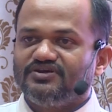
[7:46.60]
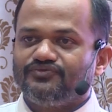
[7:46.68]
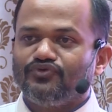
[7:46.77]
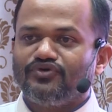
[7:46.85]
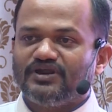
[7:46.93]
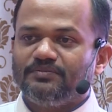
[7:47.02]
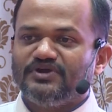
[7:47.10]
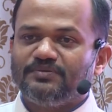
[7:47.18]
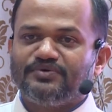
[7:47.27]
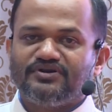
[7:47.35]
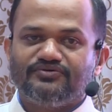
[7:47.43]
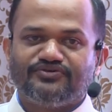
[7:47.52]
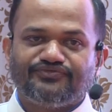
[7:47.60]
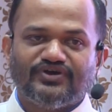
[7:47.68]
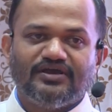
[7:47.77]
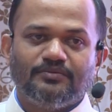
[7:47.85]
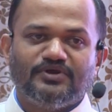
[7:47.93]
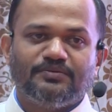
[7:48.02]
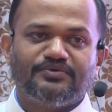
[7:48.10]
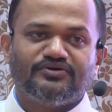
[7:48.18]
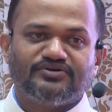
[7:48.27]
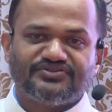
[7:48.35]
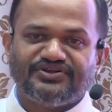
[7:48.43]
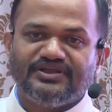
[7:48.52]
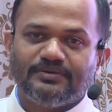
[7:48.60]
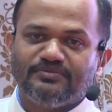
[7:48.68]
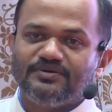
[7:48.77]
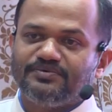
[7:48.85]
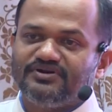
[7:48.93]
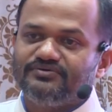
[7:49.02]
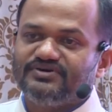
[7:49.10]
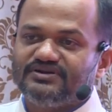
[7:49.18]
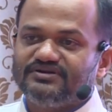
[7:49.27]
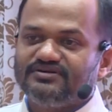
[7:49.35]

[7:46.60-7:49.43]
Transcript: 4 ml per hour, 5 ml per hour, 3 ml per hour.